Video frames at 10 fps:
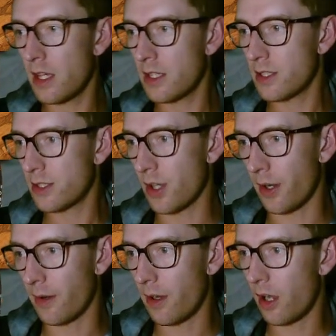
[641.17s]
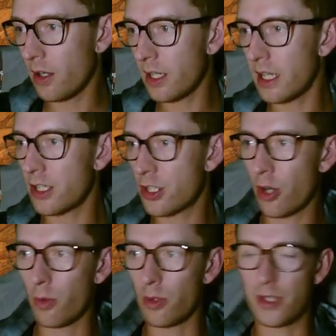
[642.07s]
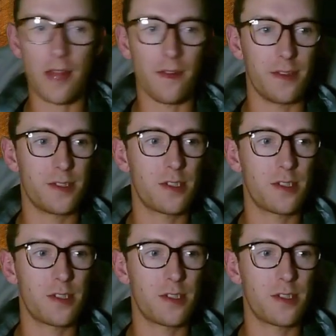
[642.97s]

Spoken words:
So I'm going to hit show all talents.